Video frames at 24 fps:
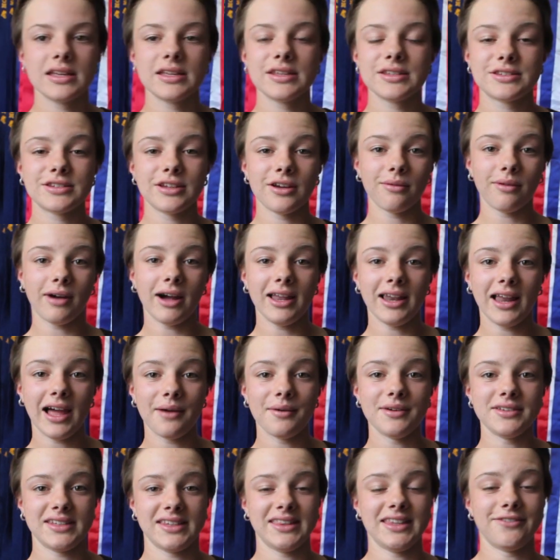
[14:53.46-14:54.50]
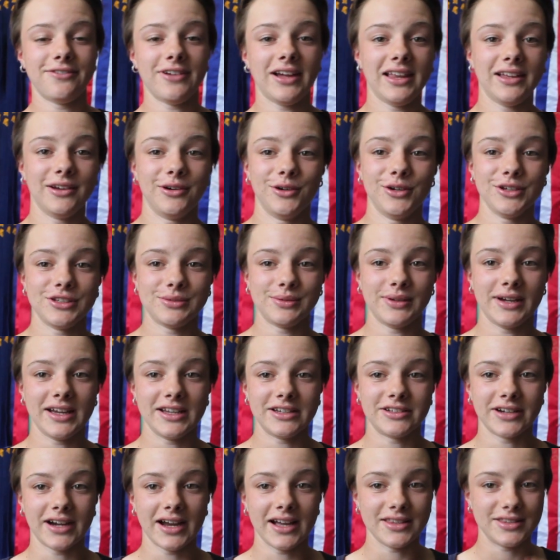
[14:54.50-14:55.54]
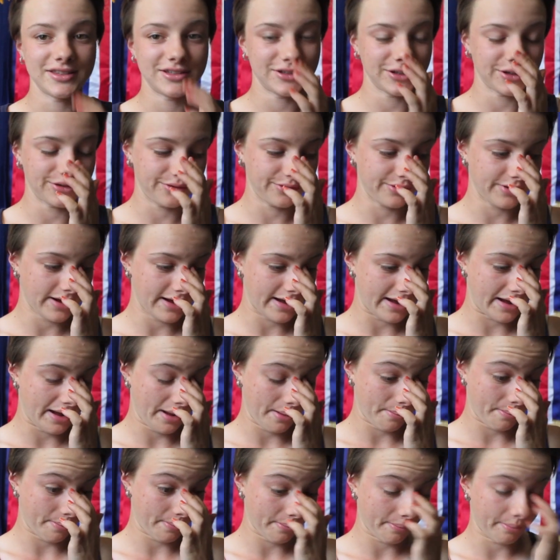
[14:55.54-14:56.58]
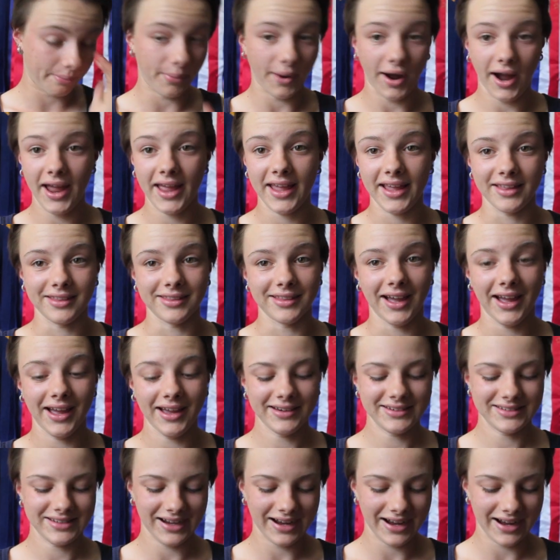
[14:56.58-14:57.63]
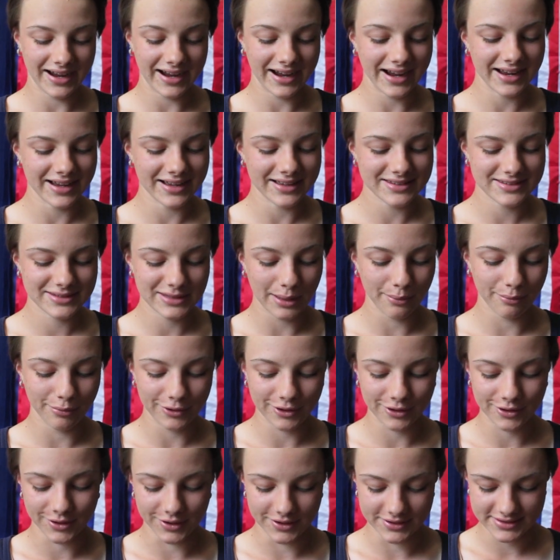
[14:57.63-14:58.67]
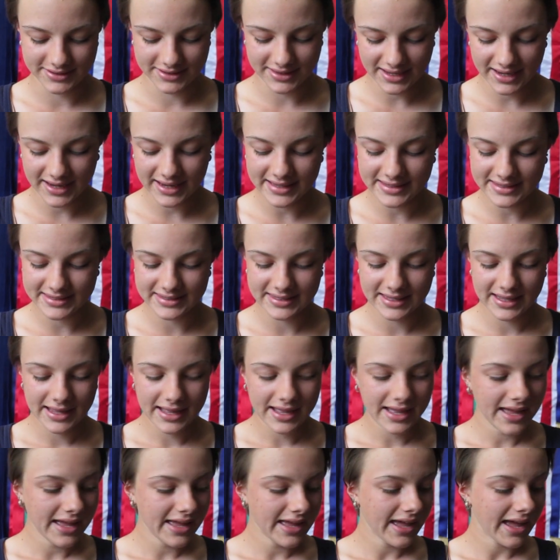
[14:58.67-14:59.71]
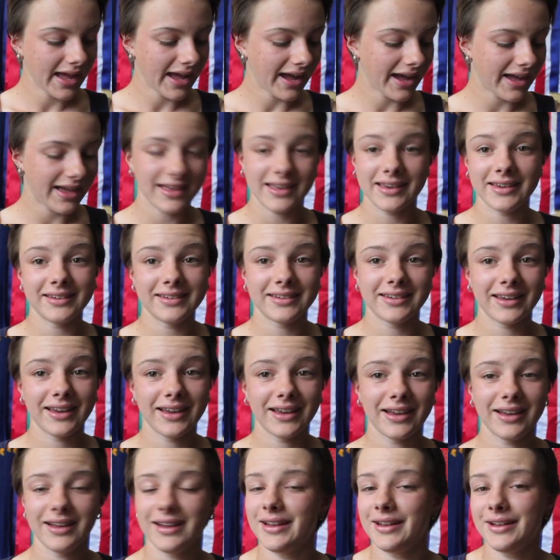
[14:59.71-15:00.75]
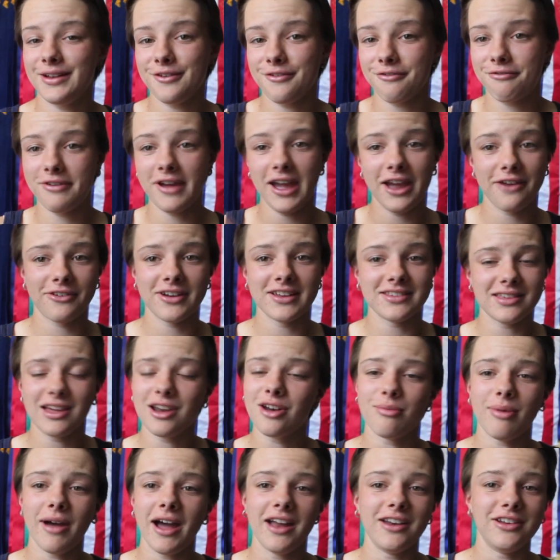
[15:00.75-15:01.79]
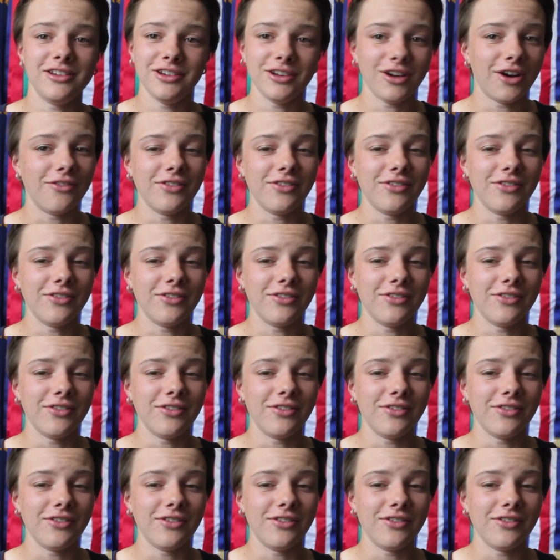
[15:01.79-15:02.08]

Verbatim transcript: So while I was in the Valley Horsewear trade store um, buying that, I stumbled across these and For every saddle pad you